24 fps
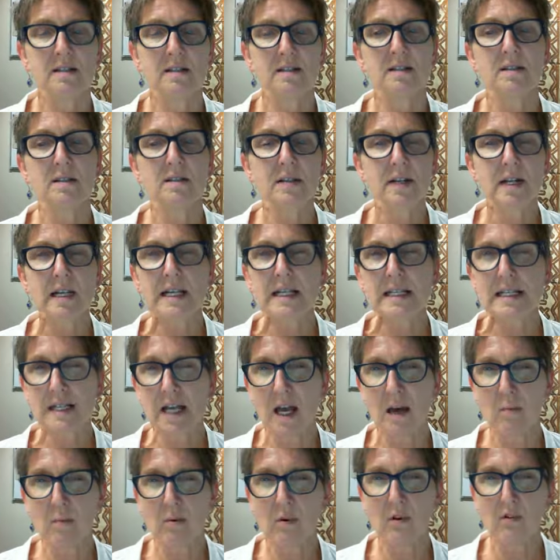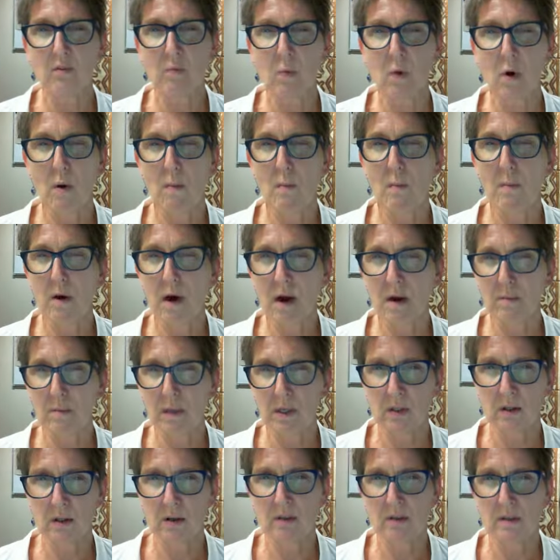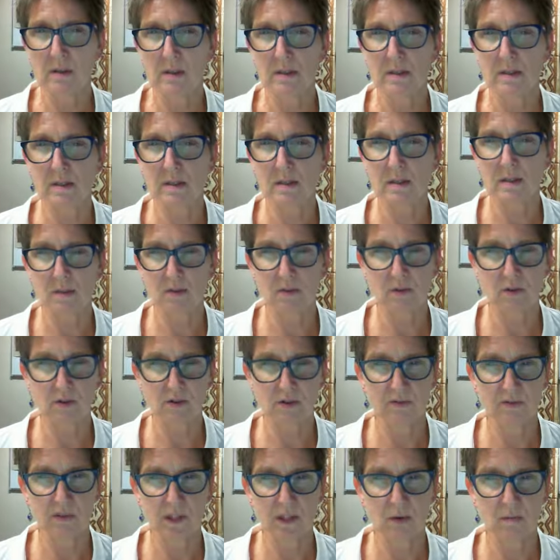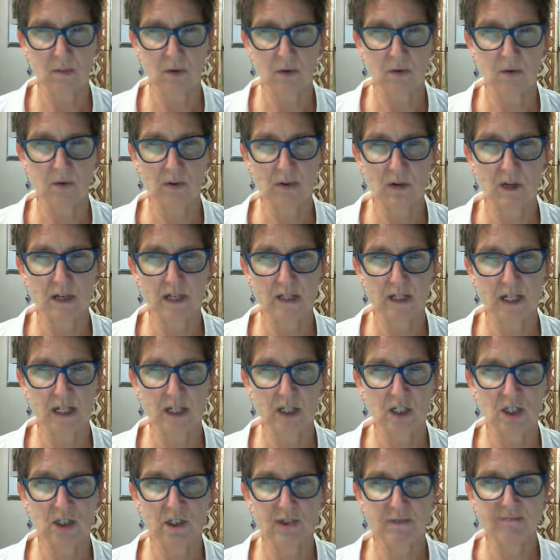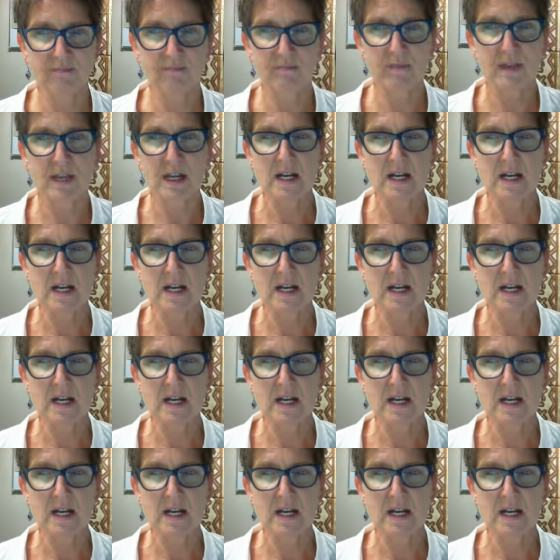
So an example of what might be known as social development organisation